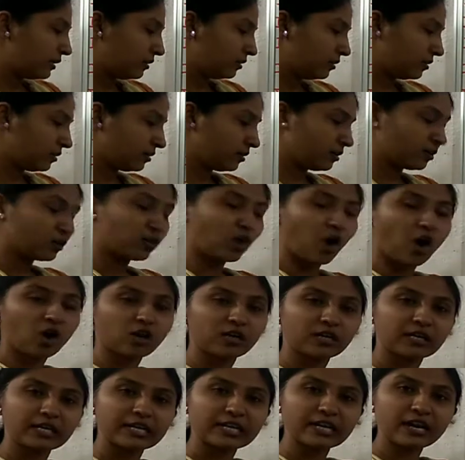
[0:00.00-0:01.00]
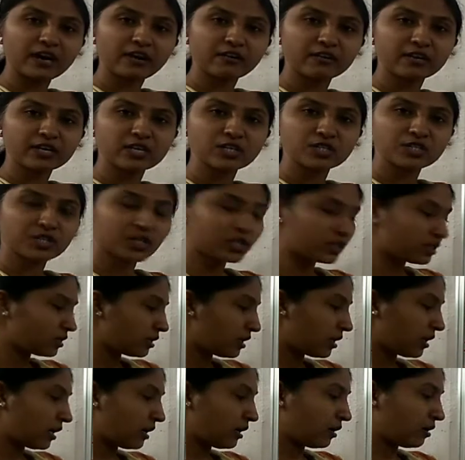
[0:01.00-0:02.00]
The cochlear region
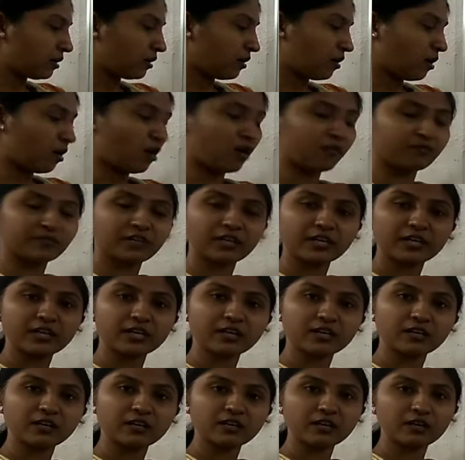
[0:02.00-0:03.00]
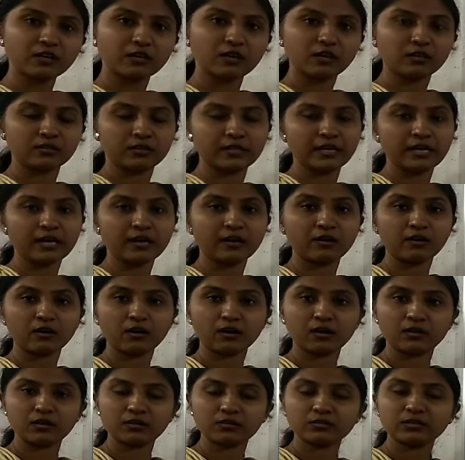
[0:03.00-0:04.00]
of the ear,
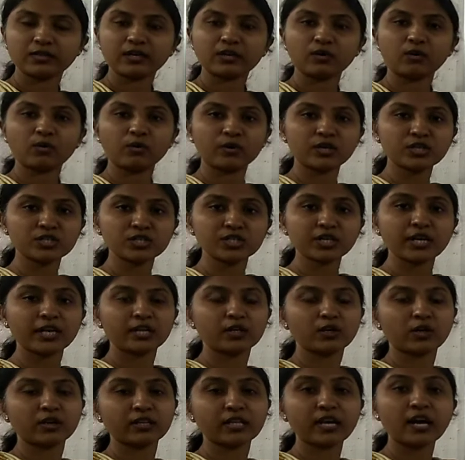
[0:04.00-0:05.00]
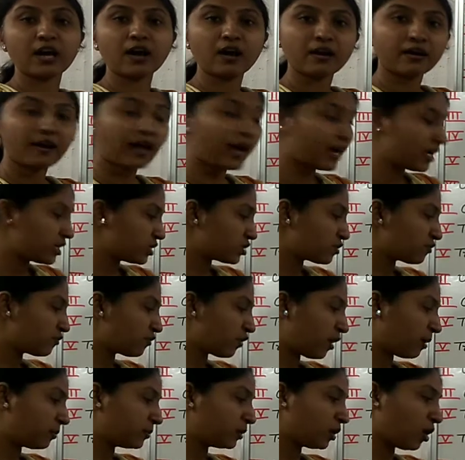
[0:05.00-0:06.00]
they originate or they arise
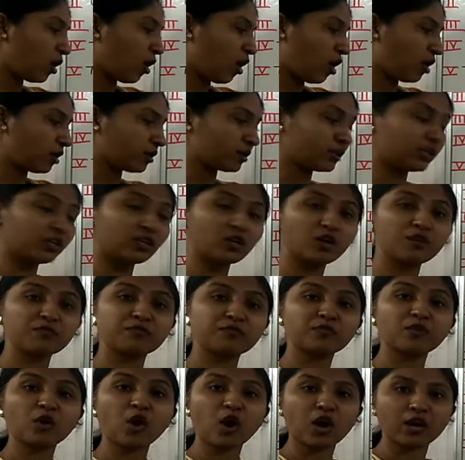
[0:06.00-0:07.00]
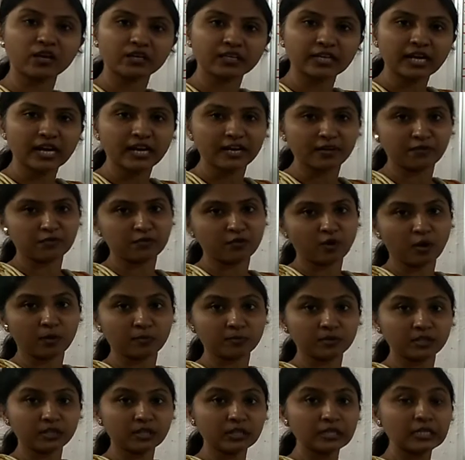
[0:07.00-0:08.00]
from the organ of corti
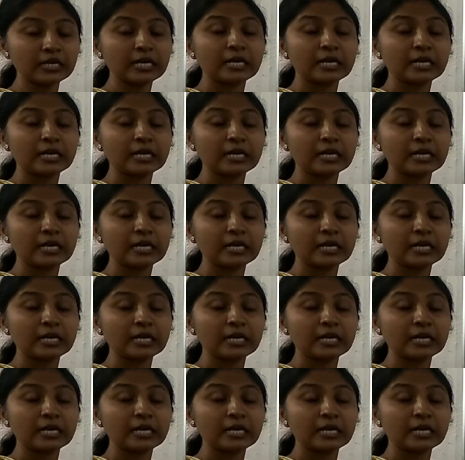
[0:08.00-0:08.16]
from the